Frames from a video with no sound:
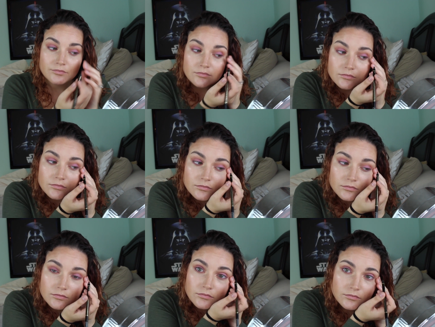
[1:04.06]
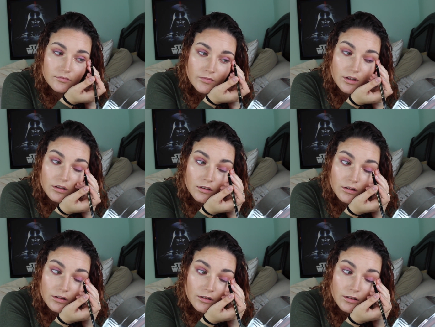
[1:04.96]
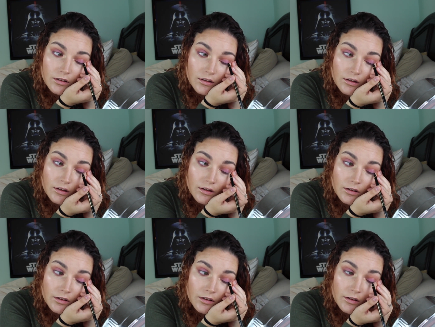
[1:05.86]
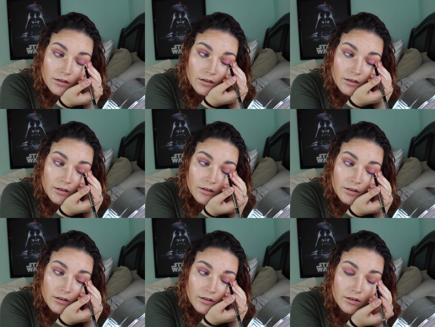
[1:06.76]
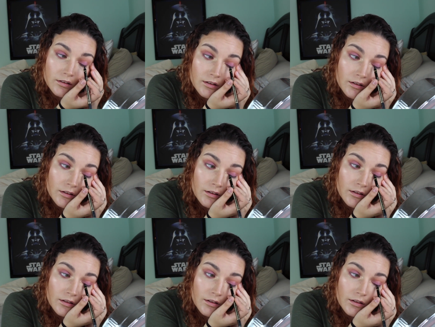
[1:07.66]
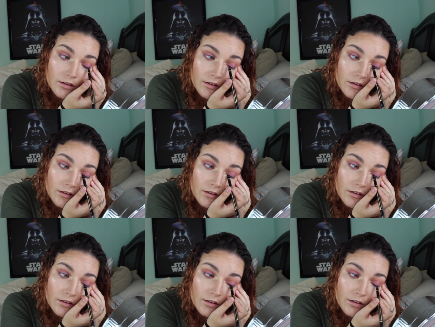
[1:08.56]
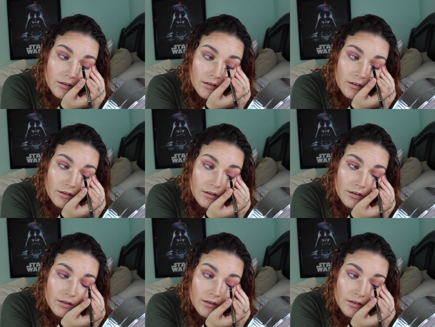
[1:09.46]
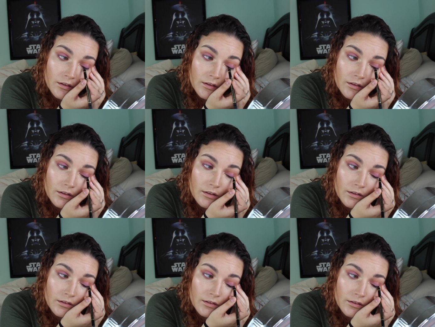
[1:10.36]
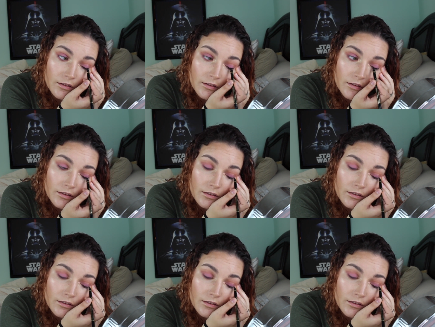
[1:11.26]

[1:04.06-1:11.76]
(silence)